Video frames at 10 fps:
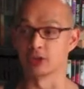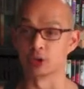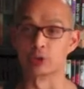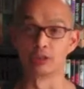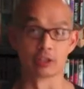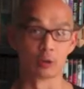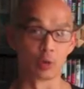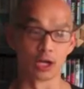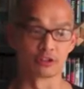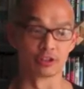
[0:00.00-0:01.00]
that tunes in
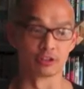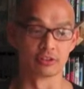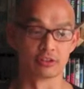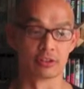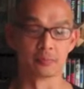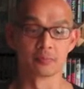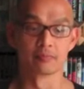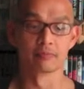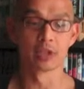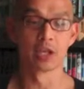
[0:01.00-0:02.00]
and watches. And
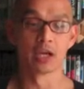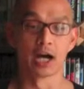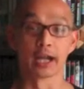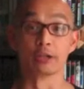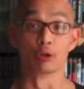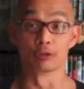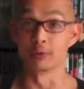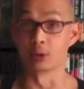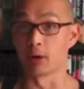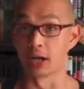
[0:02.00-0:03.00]
I know it's
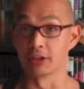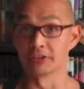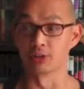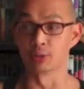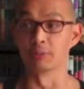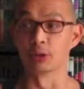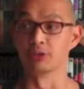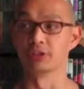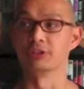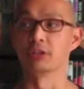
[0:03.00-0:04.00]
been a while since we
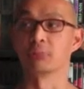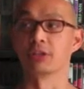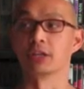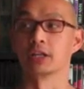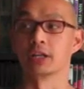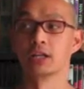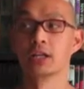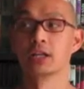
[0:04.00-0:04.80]
posted something,